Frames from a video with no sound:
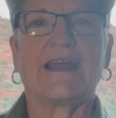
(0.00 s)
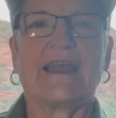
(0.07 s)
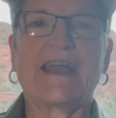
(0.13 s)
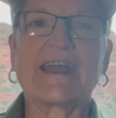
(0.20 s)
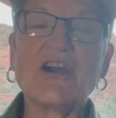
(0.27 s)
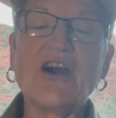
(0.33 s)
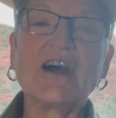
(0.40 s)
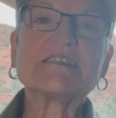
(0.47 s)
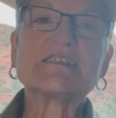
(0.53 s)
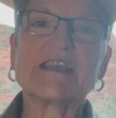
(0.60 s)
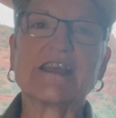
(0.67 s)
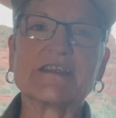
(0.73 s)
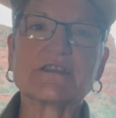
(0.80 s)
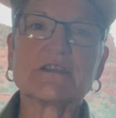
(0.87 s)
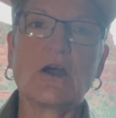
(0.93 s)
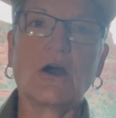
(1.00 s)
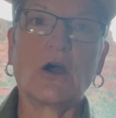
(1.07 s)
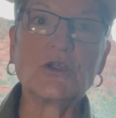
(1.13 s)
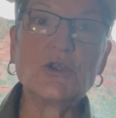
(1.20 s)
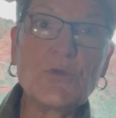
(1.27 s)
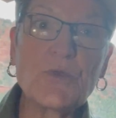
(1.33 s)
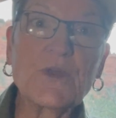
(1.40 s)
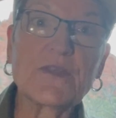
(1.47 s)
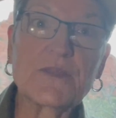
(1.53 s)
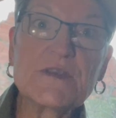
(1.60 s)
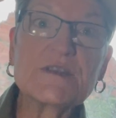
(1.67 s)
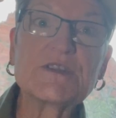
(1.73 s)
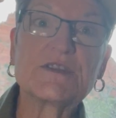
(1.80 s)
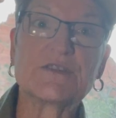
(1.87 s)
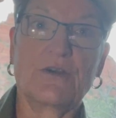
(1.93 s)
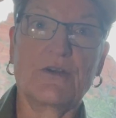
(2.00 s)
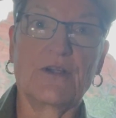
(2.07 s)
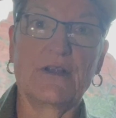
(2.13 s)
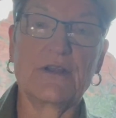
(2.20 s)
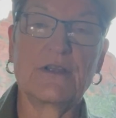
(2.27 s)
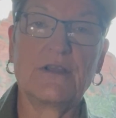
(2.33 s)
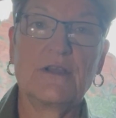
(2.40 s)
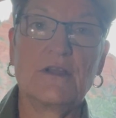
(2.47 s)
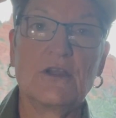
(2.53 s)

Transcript: And God says, oh, you think this is hard?